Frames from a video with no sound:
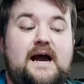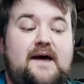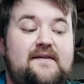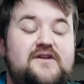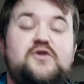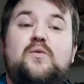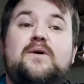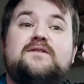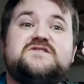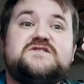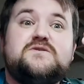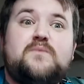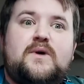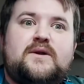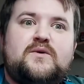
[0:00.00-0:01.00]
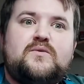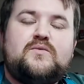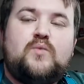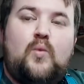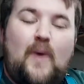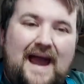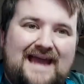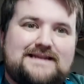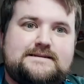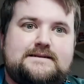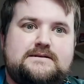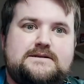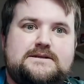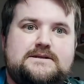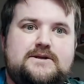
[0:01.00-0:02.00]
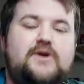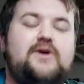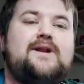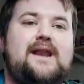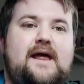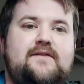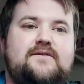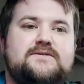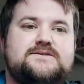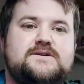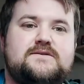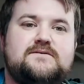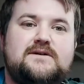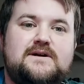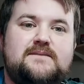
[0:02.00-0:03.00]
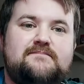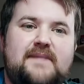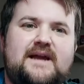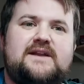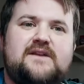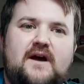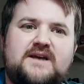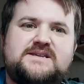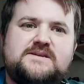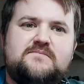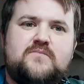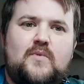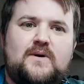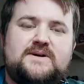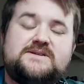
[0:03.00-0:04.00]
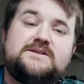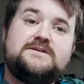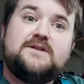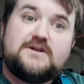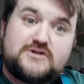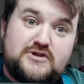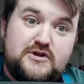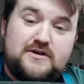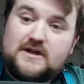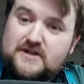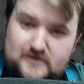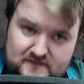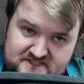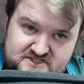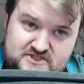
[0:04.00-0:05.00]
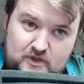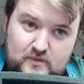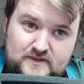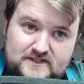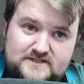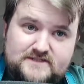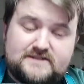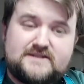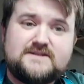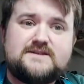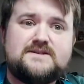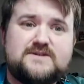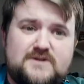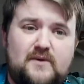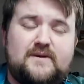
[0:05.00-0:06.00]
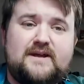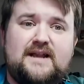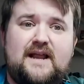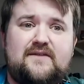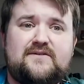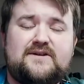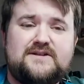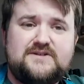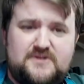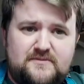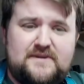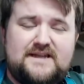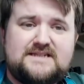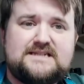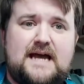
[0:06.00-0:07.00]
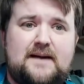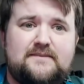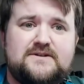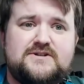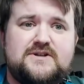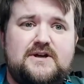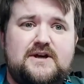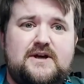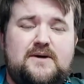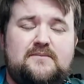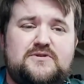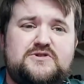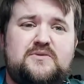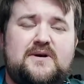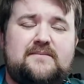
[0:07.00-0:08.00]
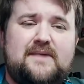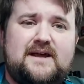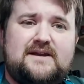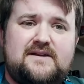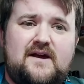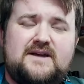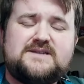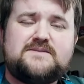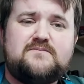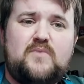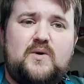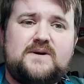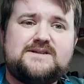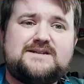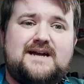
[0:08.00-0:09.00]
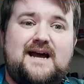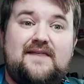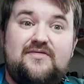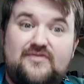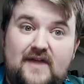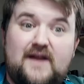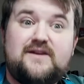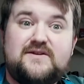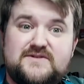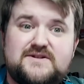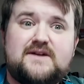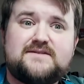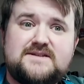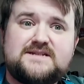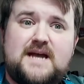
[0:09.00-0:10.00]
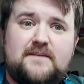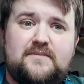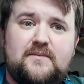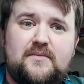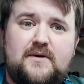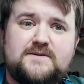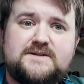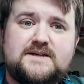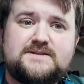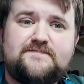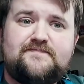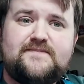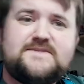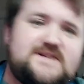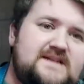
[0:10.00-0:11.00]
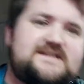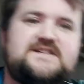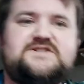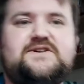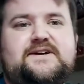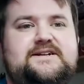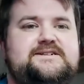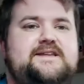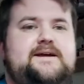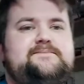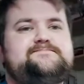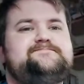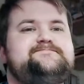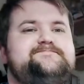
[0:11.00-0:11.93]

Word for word: And then you want to, you want to wet your leather. So make it nice and moist. Not too, not, you don't want to soak it because soaking leather can do a bit of damage, but you want to make it nice and moist and then you start the stamping process. So let's get stuck into that.